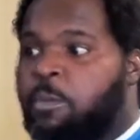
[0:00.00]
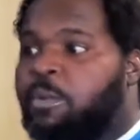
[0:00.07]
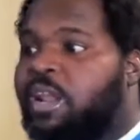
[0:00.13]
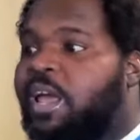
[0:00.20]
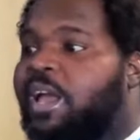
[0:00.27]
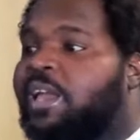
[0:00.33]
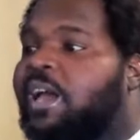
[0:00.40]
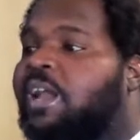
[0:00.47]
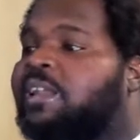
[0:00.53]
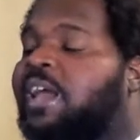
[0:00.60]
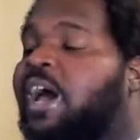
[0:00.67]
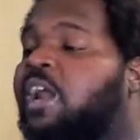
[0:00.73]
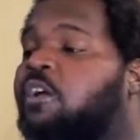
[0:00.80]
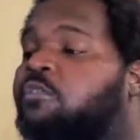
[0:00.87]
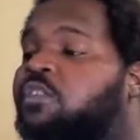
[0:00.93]
but it had gotten
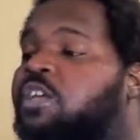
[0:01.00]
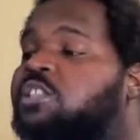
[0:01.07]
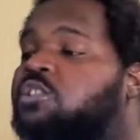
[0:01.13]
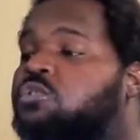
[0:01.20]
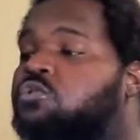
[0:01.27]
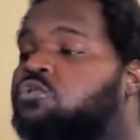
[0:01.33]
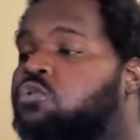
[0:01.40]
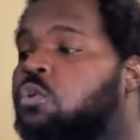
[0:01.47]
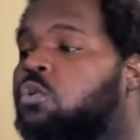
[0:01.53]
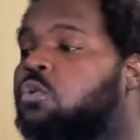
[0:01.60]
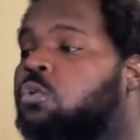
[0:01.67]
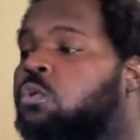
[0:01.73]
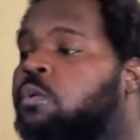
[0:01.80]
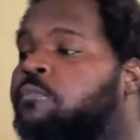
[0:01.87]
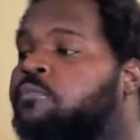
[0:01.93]
out of his
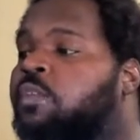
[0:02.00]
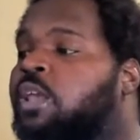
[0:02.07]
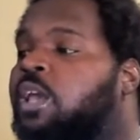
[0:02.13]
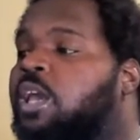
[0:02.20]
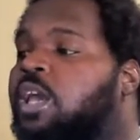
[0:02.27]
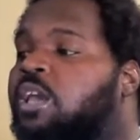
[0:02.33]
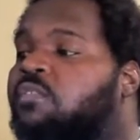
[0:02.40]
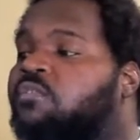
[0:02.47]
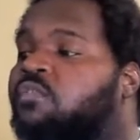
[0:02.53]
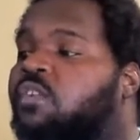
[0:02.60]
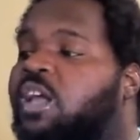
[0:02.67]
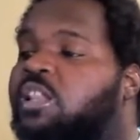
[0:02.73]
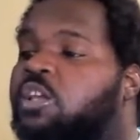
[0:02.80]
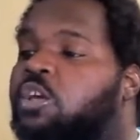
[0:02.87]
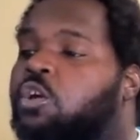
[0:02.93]
control he
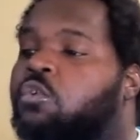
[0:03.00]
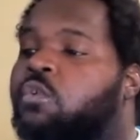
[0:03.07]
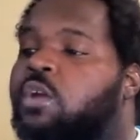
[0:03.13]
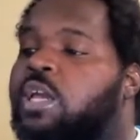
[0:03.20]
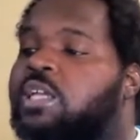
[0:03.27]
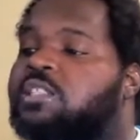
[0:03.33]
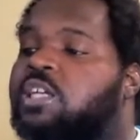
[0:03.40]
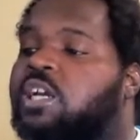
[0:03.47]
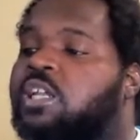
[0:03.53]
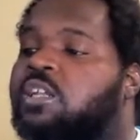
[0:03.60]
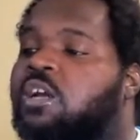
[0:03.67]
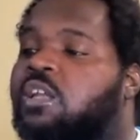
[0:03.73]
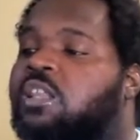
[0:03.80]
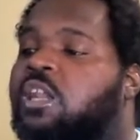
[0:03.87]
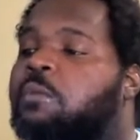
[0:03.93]
finally agreed to
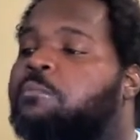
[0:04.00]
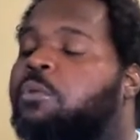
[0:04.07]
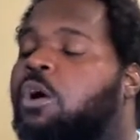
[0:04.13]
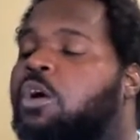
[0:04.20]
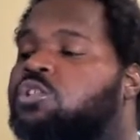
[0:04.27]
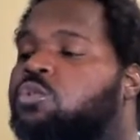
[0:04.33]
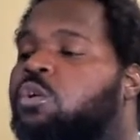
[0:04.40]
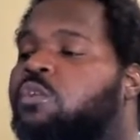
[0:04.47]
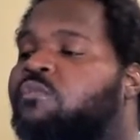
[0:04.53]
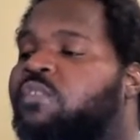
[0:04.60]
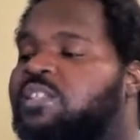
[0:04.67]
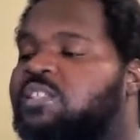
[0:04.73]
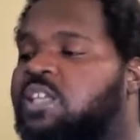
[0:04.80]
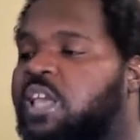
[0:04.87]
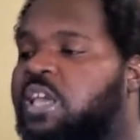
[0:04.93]
conduct an impartial
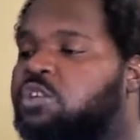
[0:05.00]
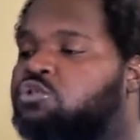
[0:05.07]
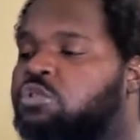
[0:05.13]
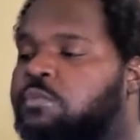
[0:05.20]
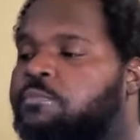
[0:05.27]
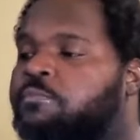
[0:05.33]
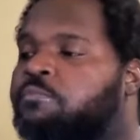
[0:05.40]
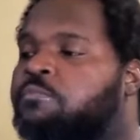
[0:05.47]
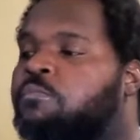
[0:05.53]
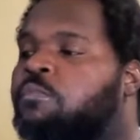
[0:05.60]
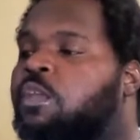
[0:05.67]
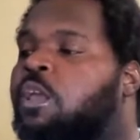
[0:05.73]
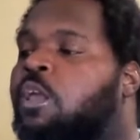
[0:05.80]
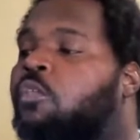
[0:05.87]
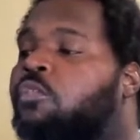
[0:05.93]
investigation.
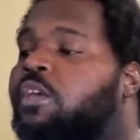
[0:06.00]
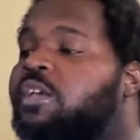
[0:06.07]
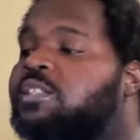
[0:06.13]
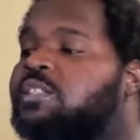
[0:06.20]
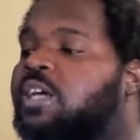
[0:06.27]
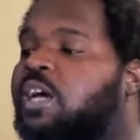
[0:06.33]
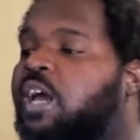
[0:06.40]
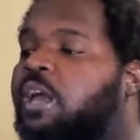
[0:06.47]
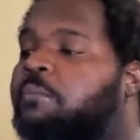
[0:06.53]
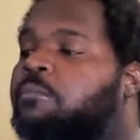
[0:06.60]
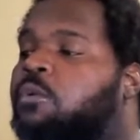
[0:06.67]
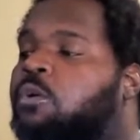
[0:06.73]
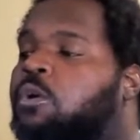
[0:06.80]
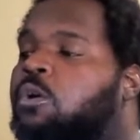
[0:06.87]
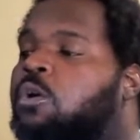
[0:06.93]
This
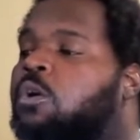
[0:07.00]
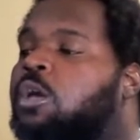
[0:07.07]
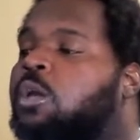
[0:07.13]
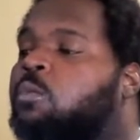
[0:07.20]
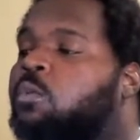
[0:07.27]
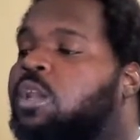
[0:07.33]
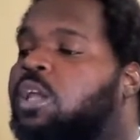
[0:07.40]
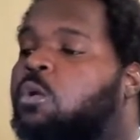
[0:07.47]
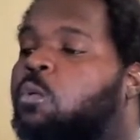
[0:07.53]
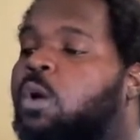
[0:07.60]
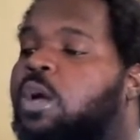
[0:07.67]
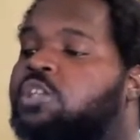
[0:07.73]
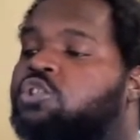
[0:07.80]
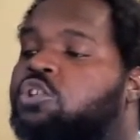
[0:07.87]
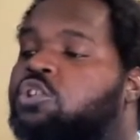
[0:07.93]
time, when he
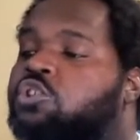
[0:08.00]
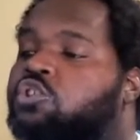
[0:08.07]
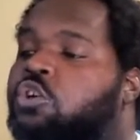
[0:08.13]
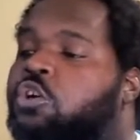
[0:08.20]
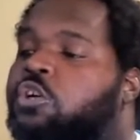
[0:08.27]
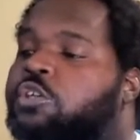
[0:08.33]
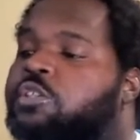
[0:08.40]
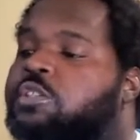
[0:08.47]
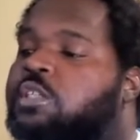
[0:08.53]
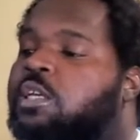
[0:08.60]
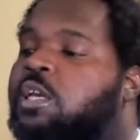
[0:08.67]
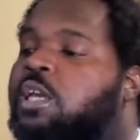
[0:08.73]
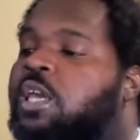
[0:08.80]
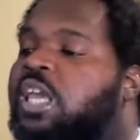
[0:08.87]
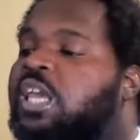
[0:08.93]
questioned the jurors,
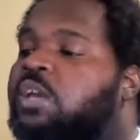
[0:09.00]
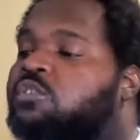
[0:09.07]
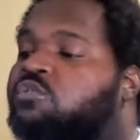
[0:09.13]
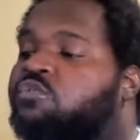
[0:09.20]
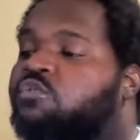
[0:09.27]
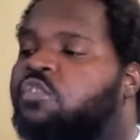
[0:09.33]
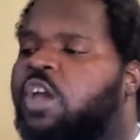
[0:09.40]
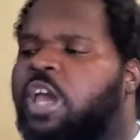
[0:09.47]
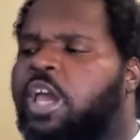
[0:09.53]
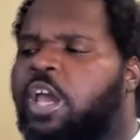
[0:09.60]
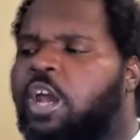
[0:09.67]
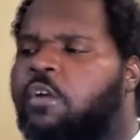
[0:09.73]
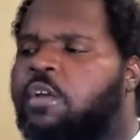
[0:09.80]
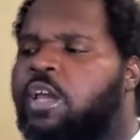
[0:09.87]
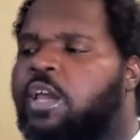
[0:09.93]
he was
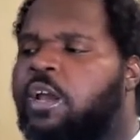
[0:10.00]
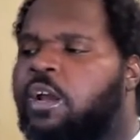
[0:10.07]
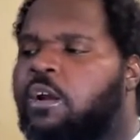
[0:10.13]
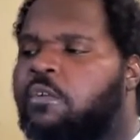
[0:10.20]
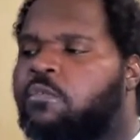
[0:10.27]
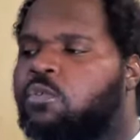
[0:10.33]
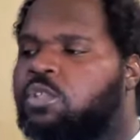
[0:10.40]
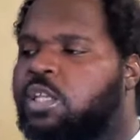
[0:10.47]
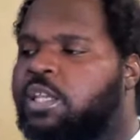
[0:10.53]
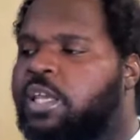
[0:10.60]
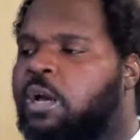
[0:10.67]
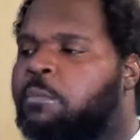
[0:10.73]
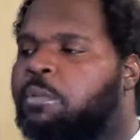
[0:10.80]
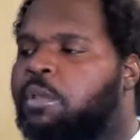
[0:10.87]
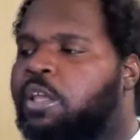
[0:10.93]
very careful to
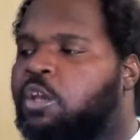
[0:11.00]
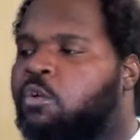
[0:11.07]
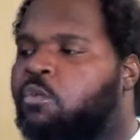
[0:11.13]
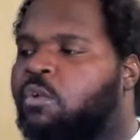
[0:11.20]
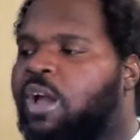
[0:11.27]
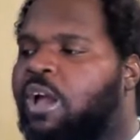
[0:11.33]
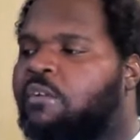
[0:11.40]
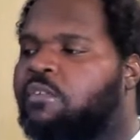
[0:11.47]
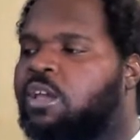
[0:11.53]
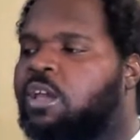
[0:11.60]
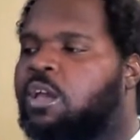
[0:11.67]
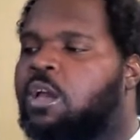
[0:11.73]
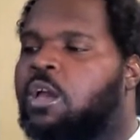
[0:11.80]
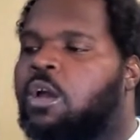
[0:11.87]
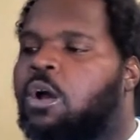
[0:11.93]
downplay the
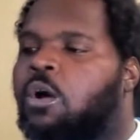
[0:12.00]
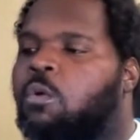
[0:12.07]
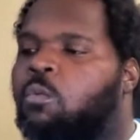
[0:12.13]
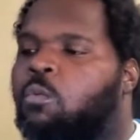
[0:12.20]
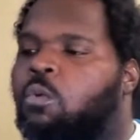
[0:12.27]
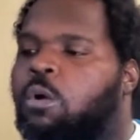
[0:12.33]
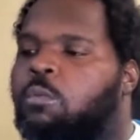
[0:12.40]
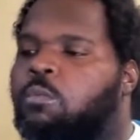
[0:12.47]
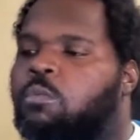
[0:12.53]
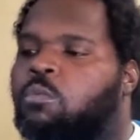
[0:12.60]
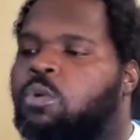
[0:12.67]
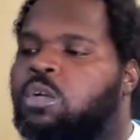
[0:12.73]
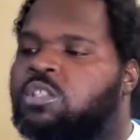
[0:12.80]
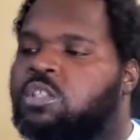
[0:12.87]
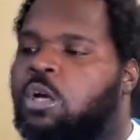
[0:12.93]
gravity of what
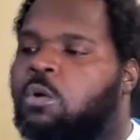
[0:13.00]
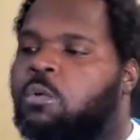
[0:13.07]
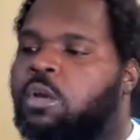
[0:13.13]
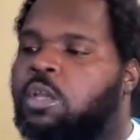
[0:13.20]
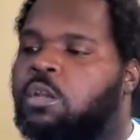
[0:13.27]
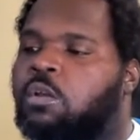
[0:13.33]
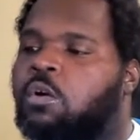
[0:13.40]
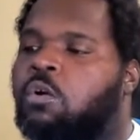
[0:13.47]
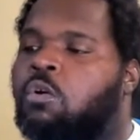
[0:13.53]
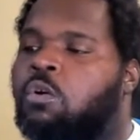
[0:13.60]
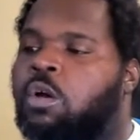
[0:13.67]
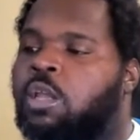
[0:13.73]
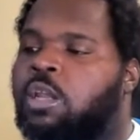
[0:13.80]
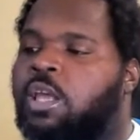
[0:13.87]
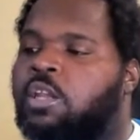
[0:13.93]
was going
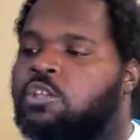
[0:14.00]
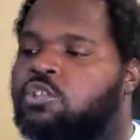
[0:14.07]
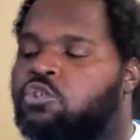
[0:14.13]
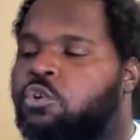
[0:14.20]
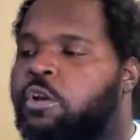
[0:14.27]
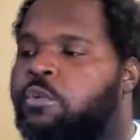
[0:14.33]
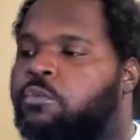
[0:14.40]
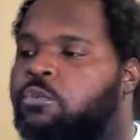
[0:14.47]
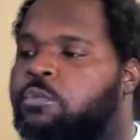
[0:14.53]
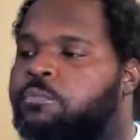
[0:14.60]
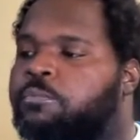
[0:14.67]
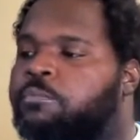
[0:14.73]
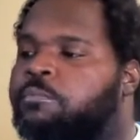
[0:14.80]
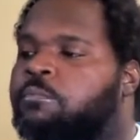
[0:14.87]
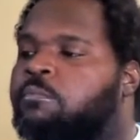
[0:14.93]
on in the jury room.